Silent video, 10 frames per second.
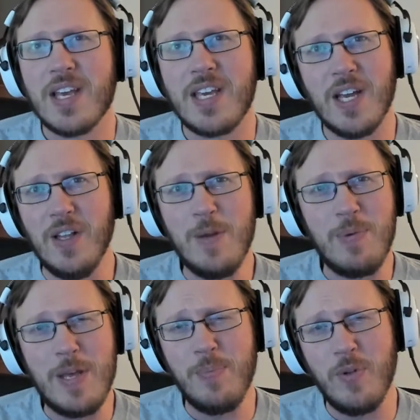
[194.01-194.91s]
killing
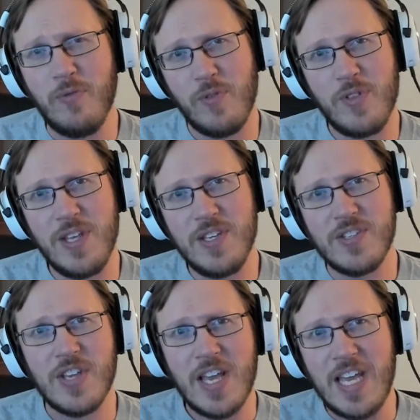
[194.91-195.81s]
people for
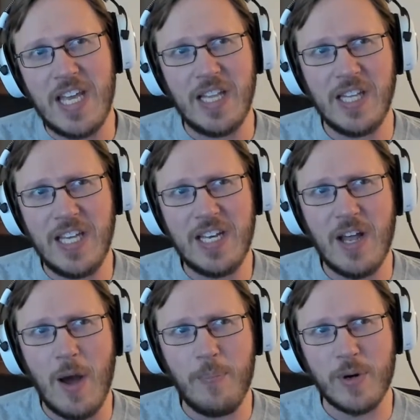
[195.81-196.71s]
these elite
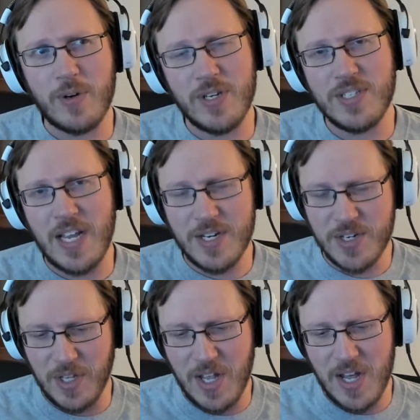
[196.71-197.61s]
upper crust
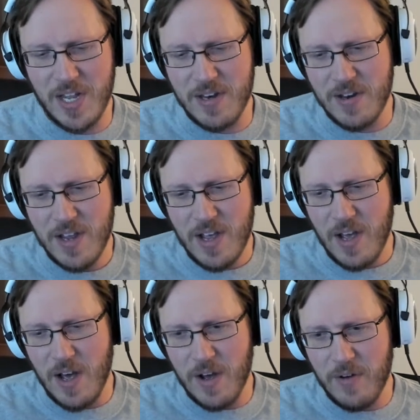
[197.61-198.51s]
echelon
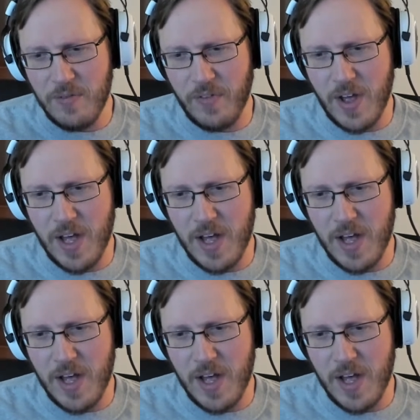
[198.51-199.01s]
of,